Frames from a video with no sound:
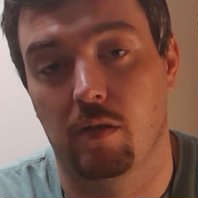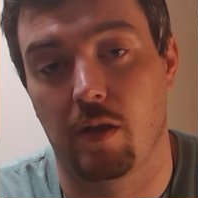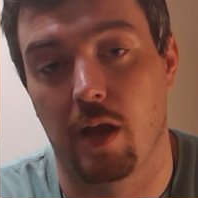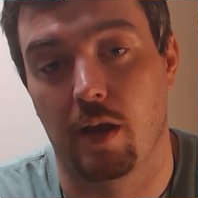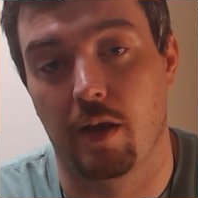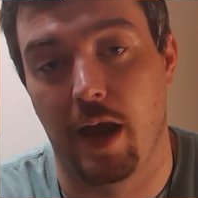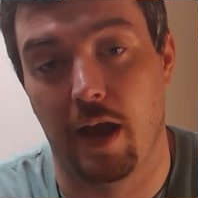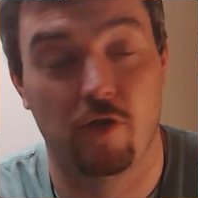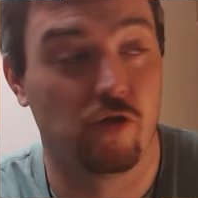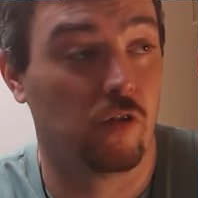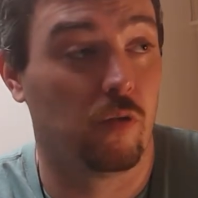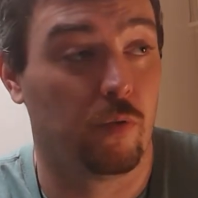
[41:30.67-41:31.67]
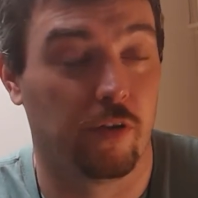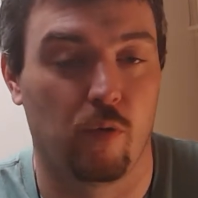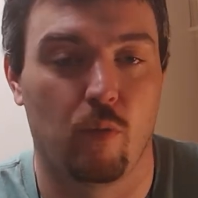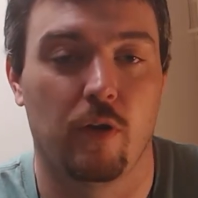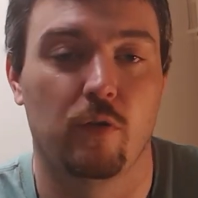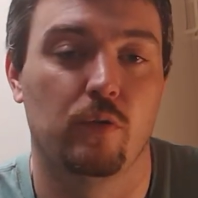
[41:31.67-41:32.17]
And Angela was the
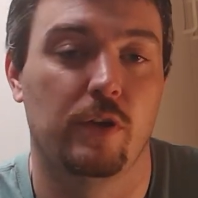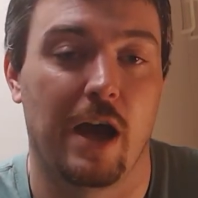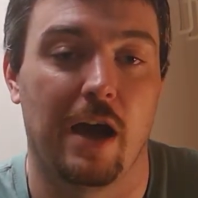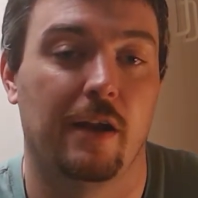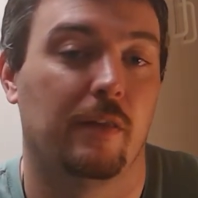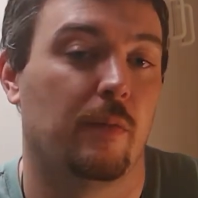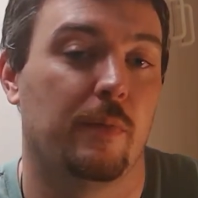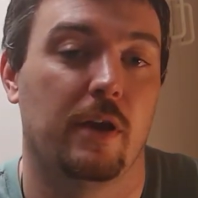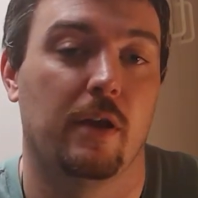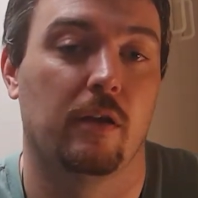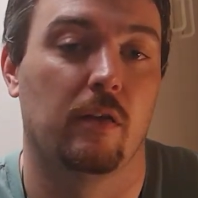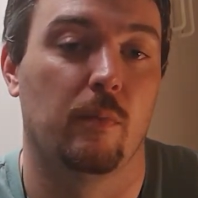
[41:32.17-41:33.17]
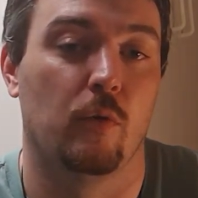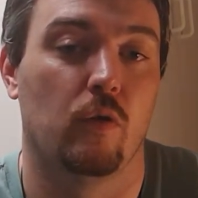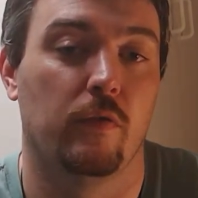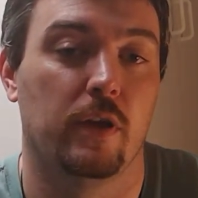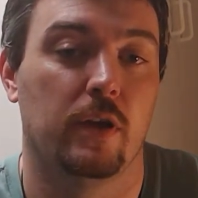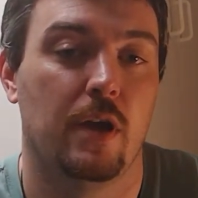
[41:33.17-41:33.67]
one who died at the beginning of the
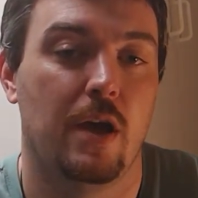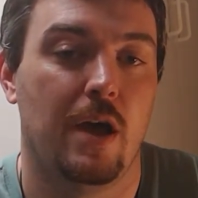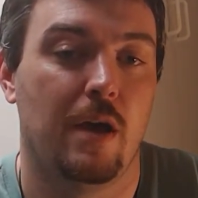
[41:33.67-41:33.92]
movie.